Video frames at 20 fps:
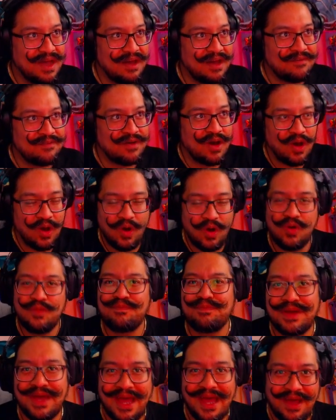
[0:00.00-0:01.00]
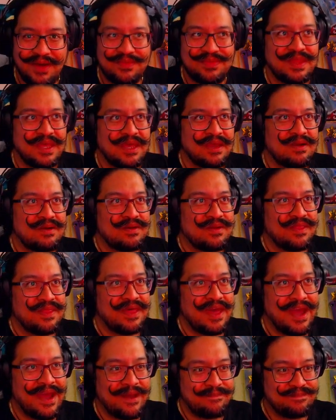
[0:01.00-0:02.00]
of hope out there
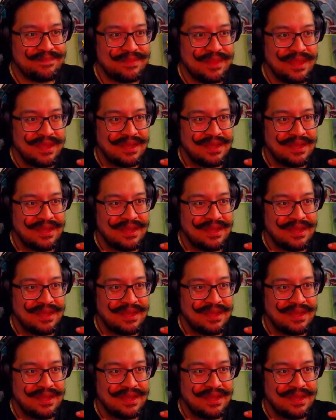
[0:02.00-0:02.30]
that